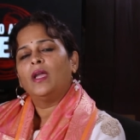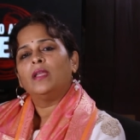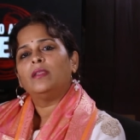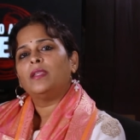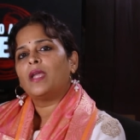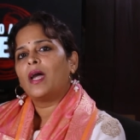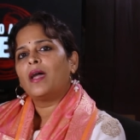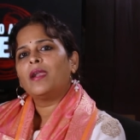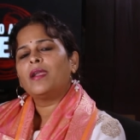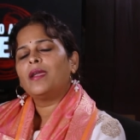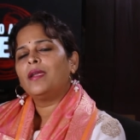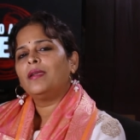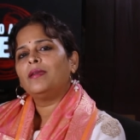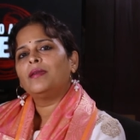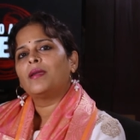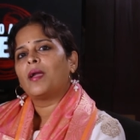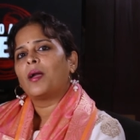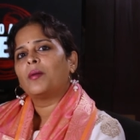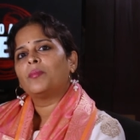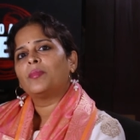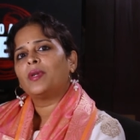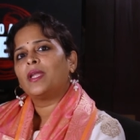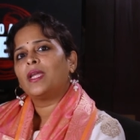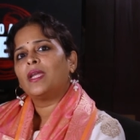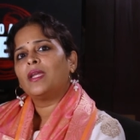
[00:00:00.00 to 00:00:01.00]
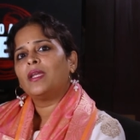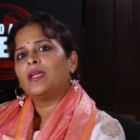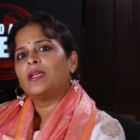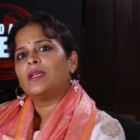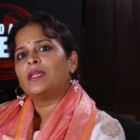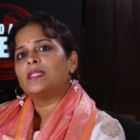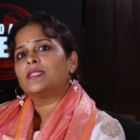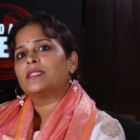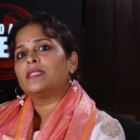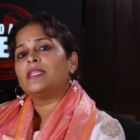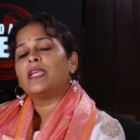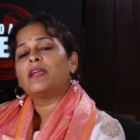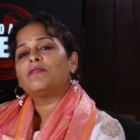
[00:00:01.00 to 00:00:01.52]
Narayan Kamble
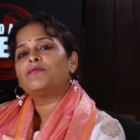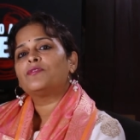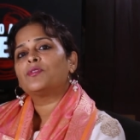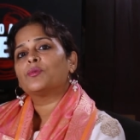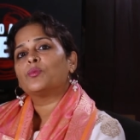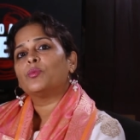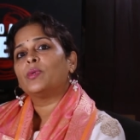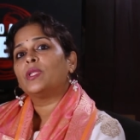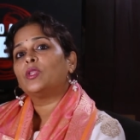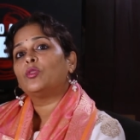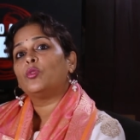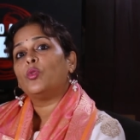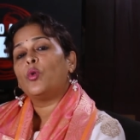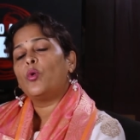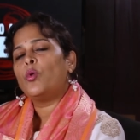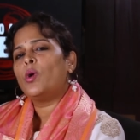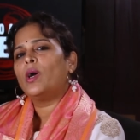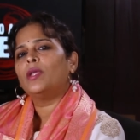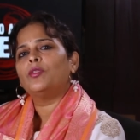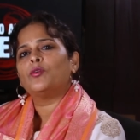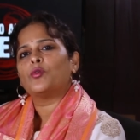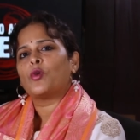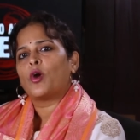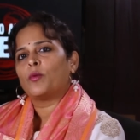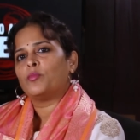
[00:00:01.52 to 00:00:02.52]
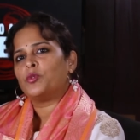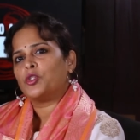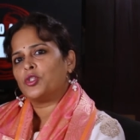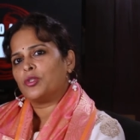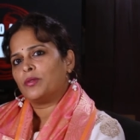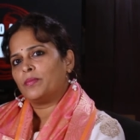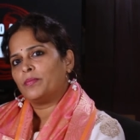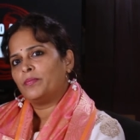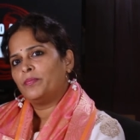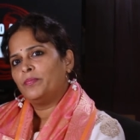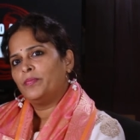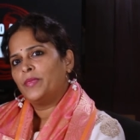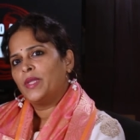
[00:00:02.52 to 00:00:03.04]
is left with no other
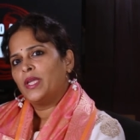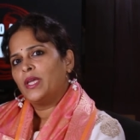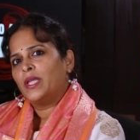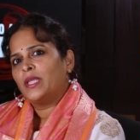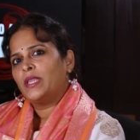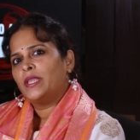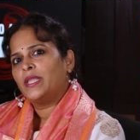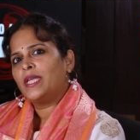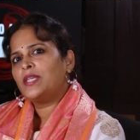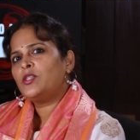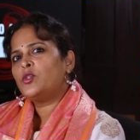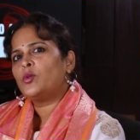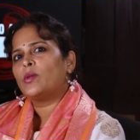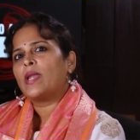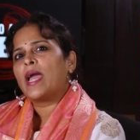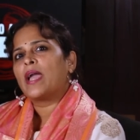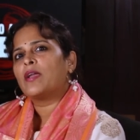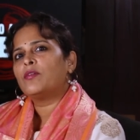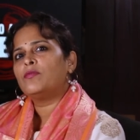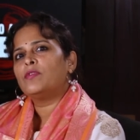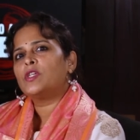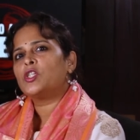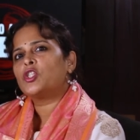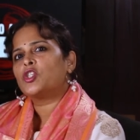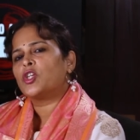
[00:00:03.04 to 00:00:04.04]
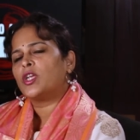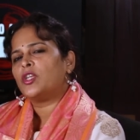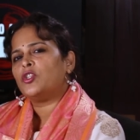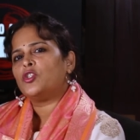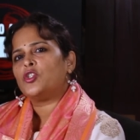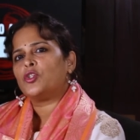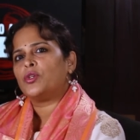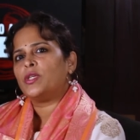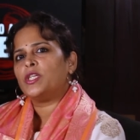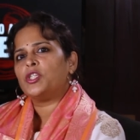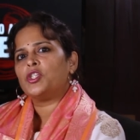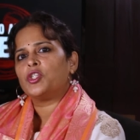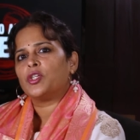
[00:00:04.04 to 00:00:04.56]
option than to languish in
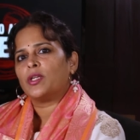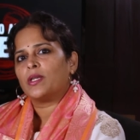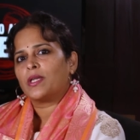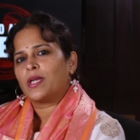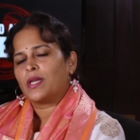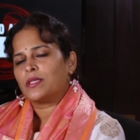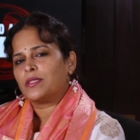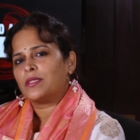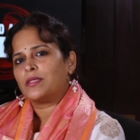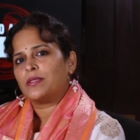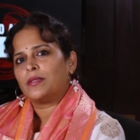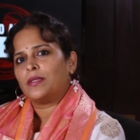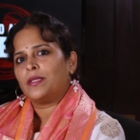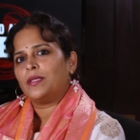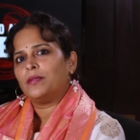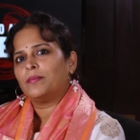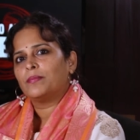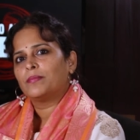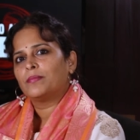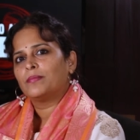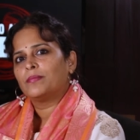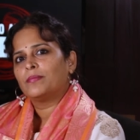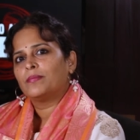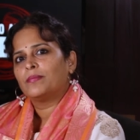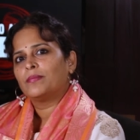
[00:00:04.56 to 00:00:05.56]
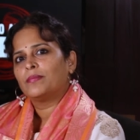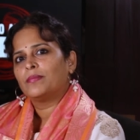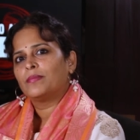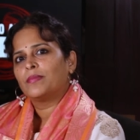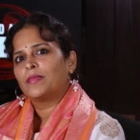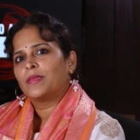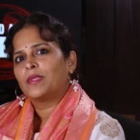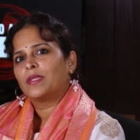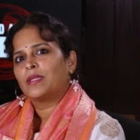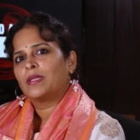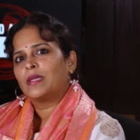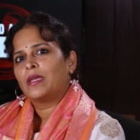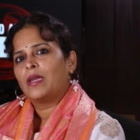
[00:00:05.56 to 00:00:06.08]
judicial custody.
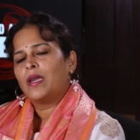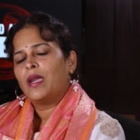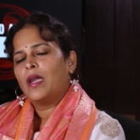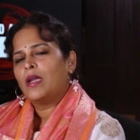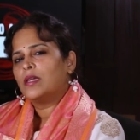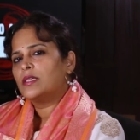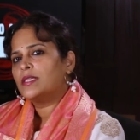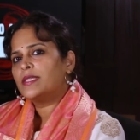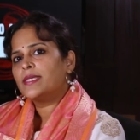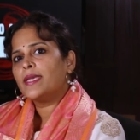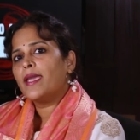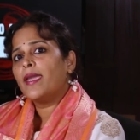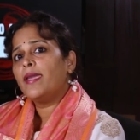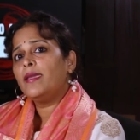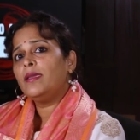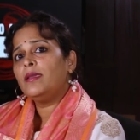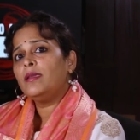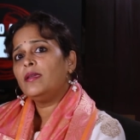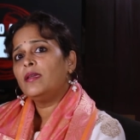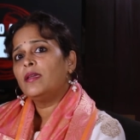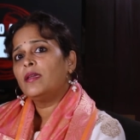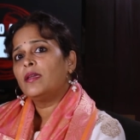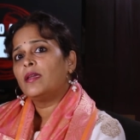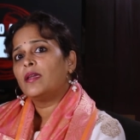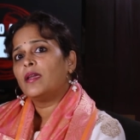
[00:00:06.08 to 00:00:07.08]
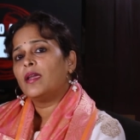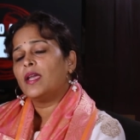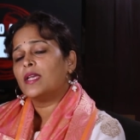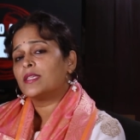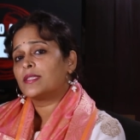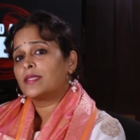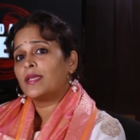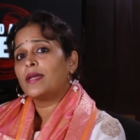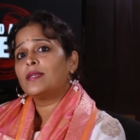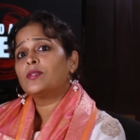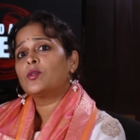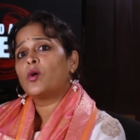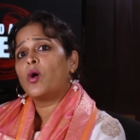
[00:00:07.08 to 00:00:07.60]
Saying,
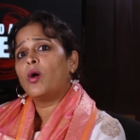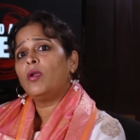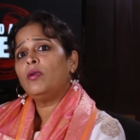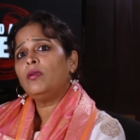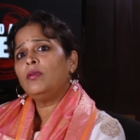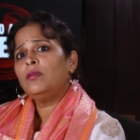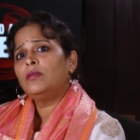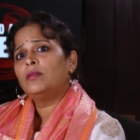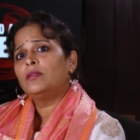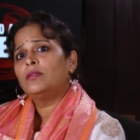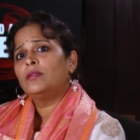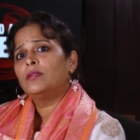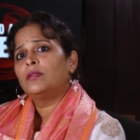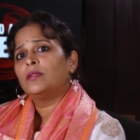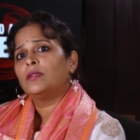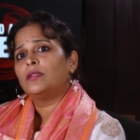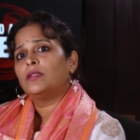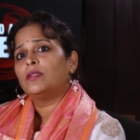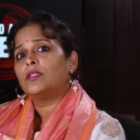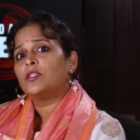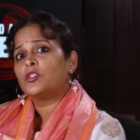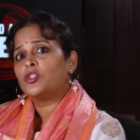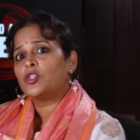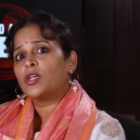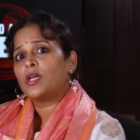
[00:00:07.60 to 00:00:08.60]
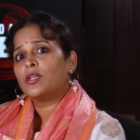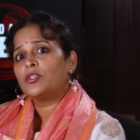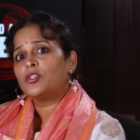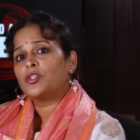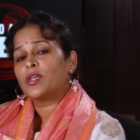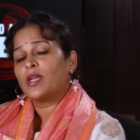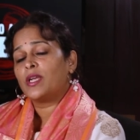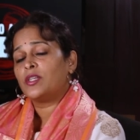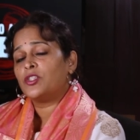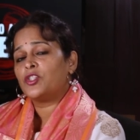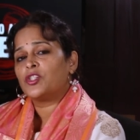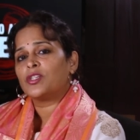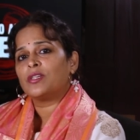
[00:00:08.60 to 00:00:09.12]
is that all? The judge
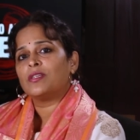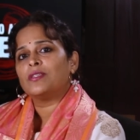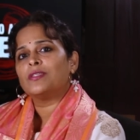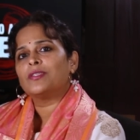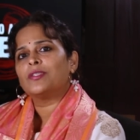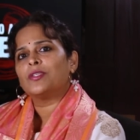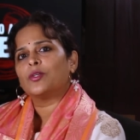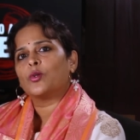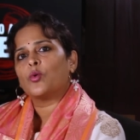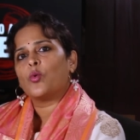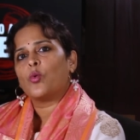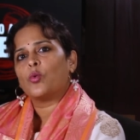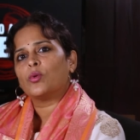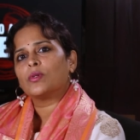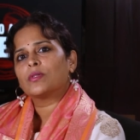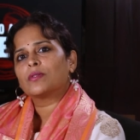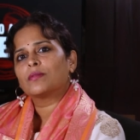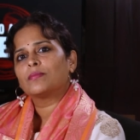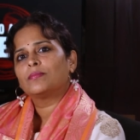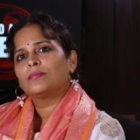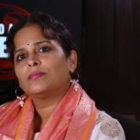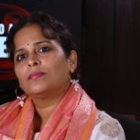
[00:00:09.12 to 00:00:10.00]
adjourns the court.